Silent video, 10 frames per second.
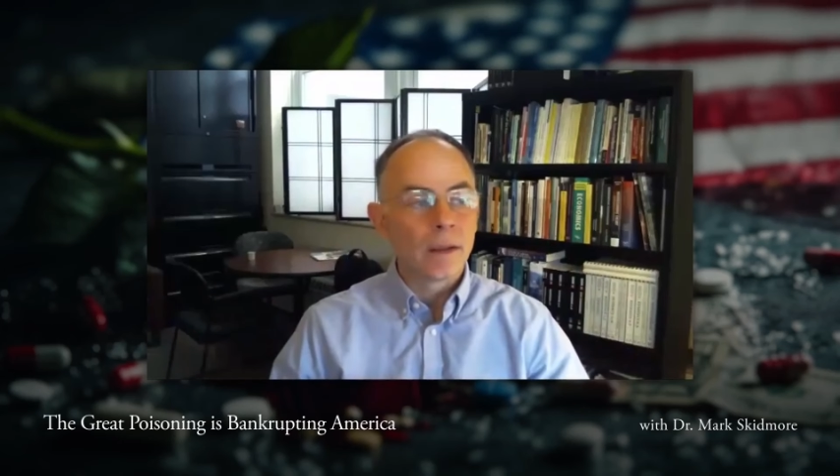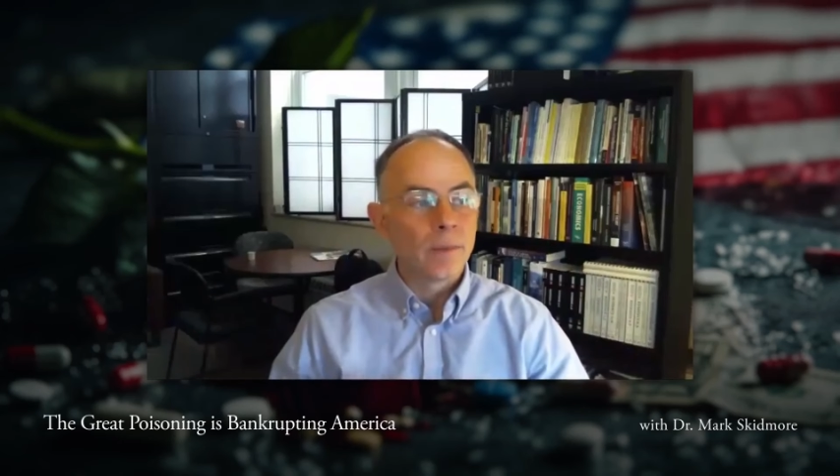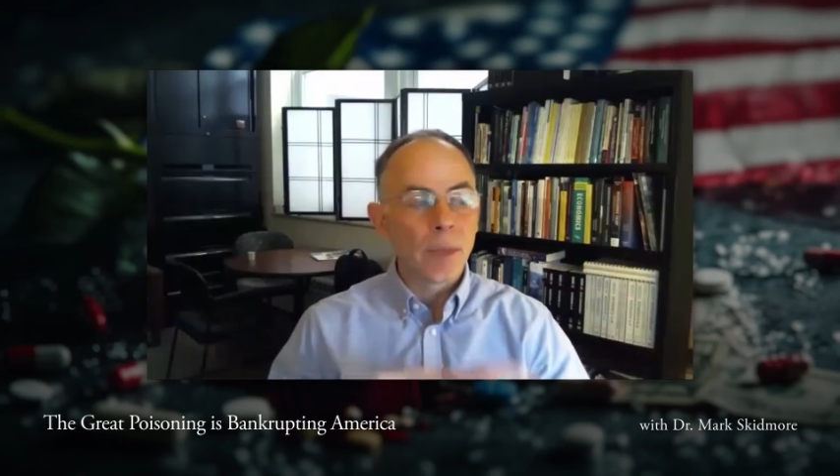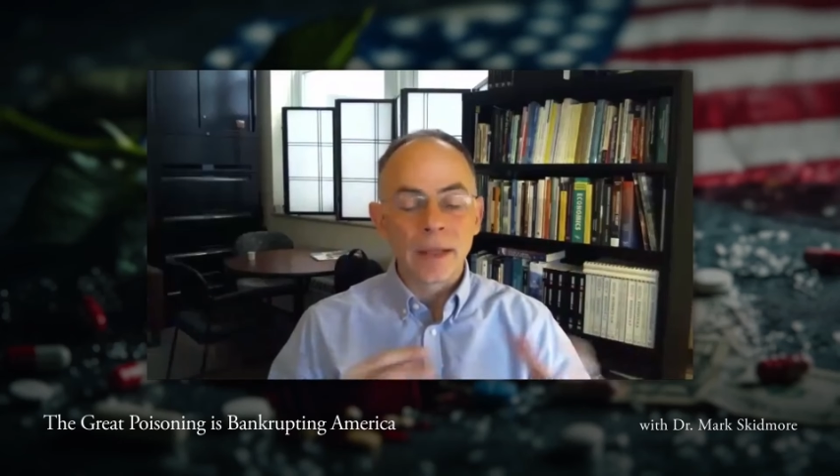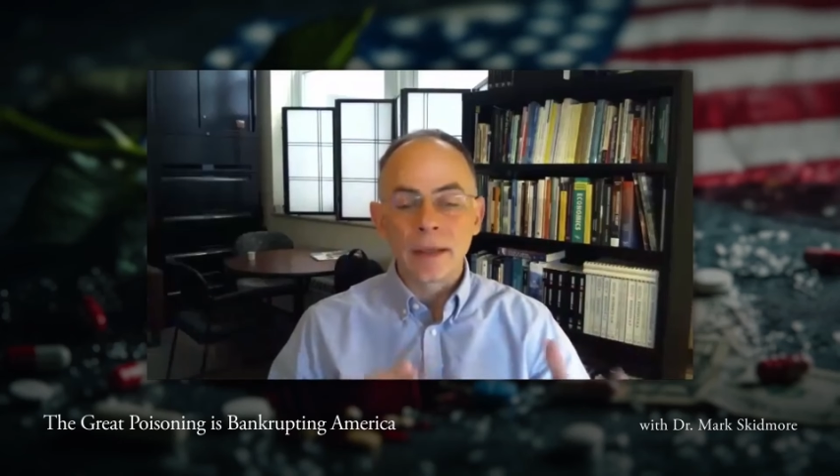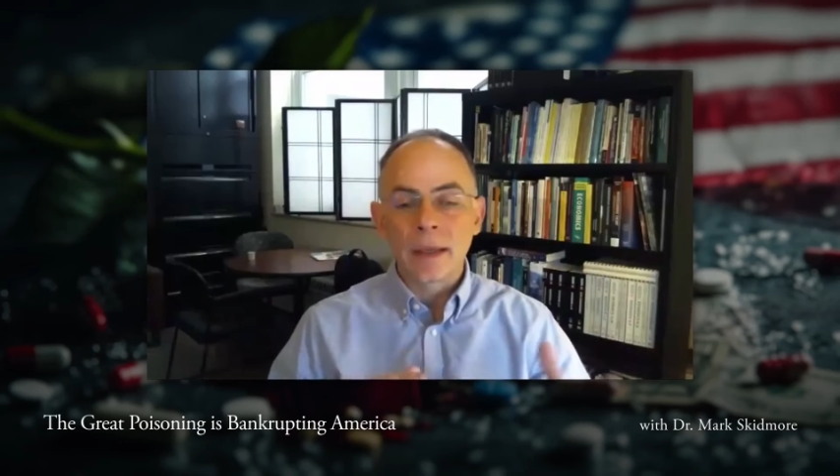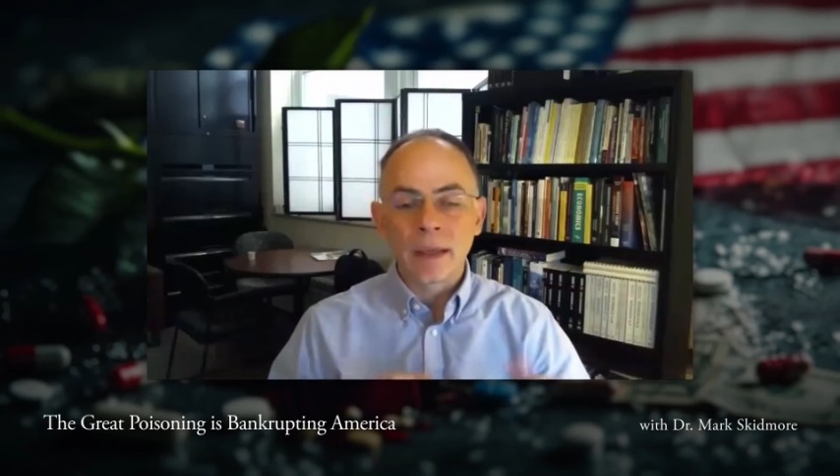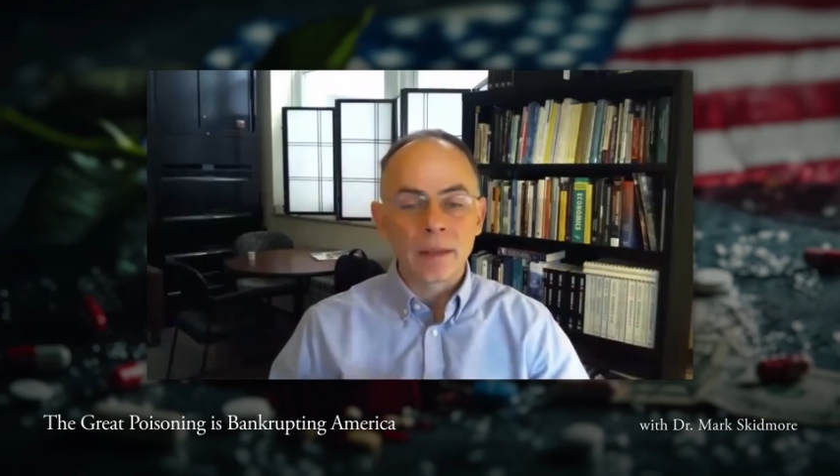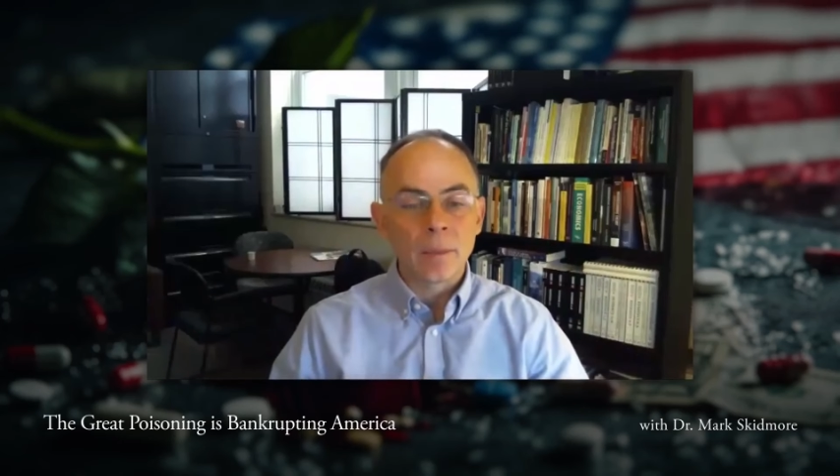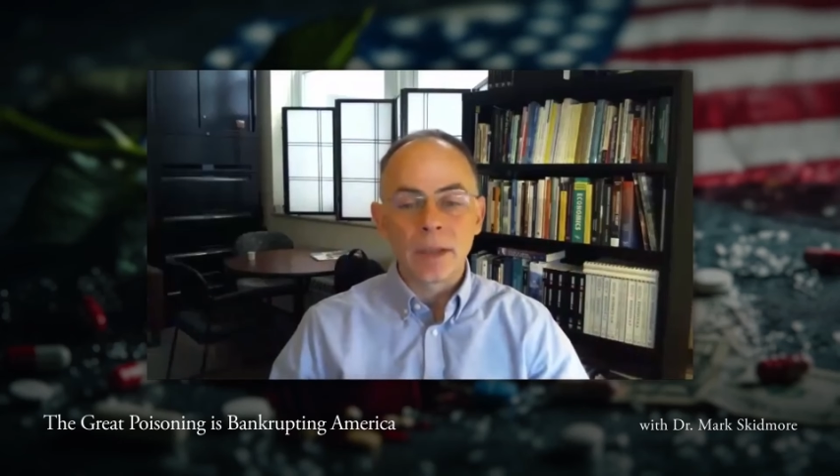
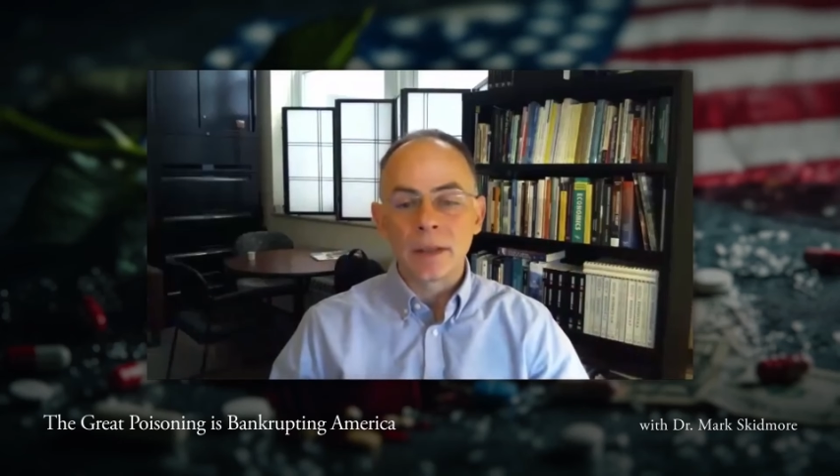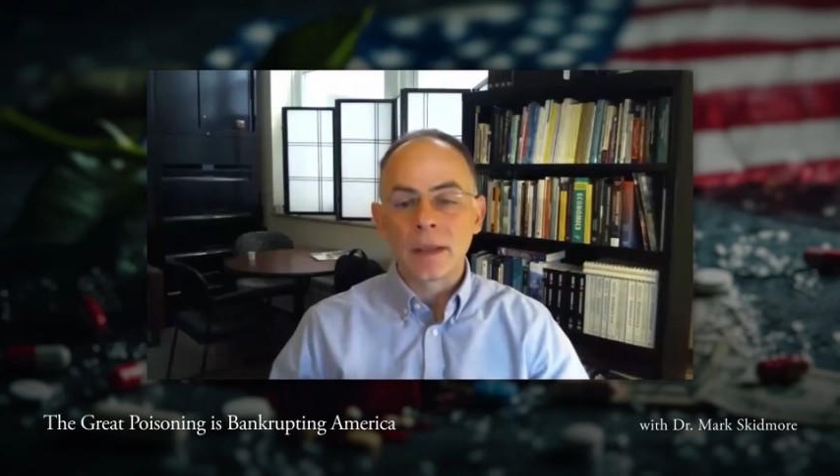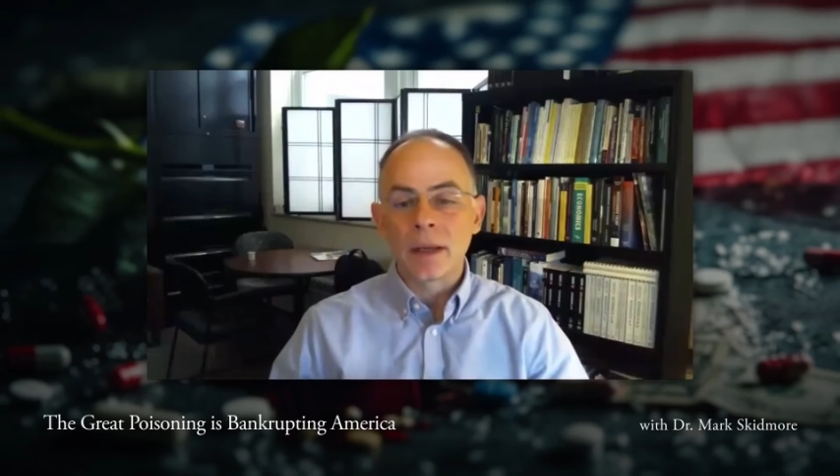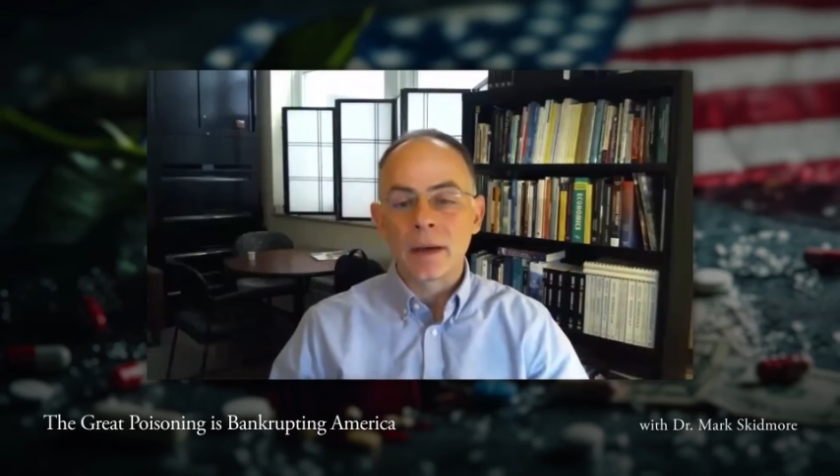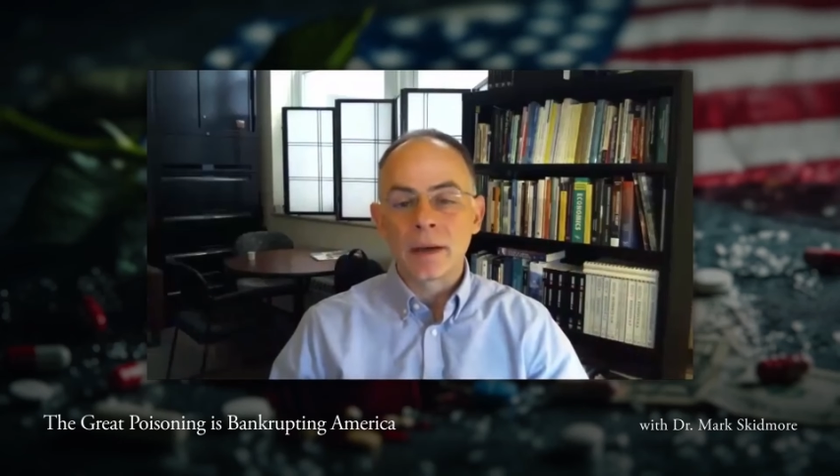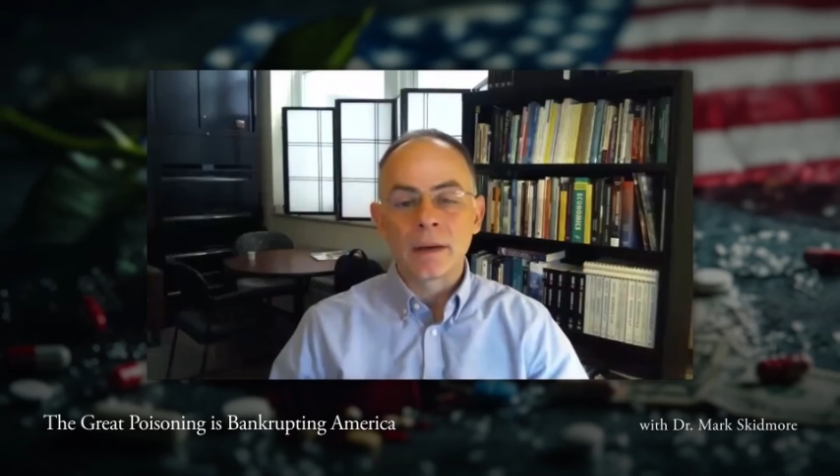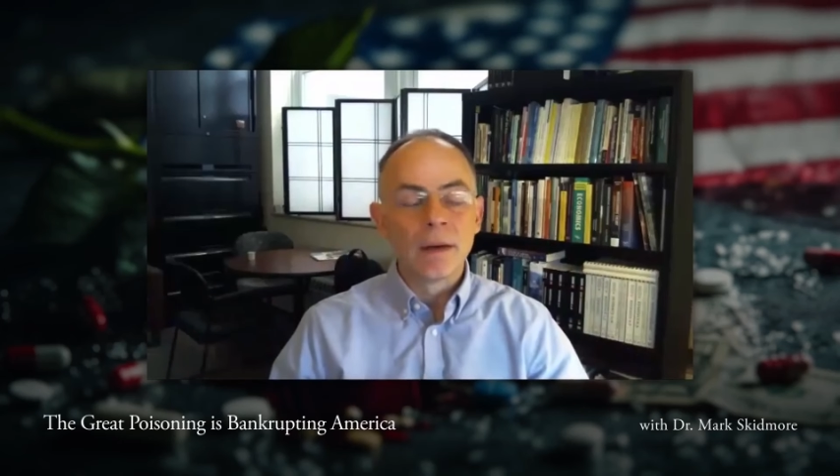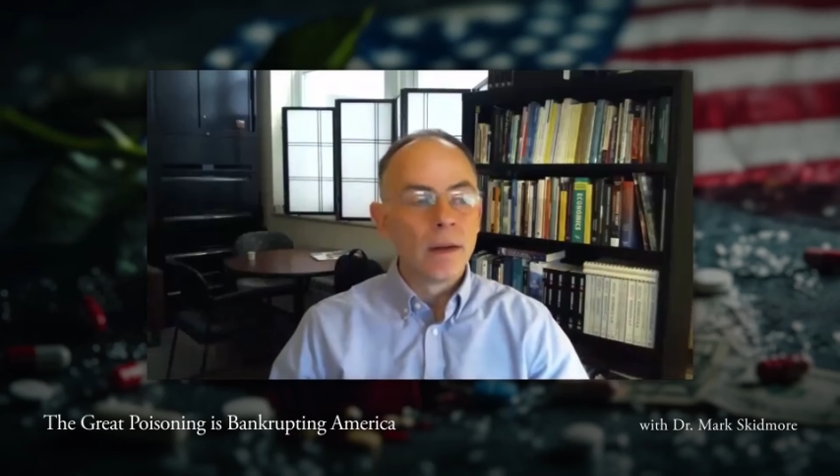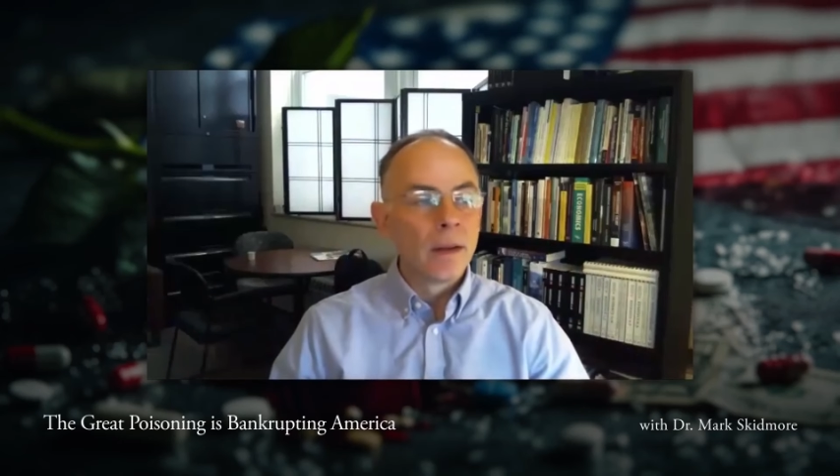Medicaid, Medicare,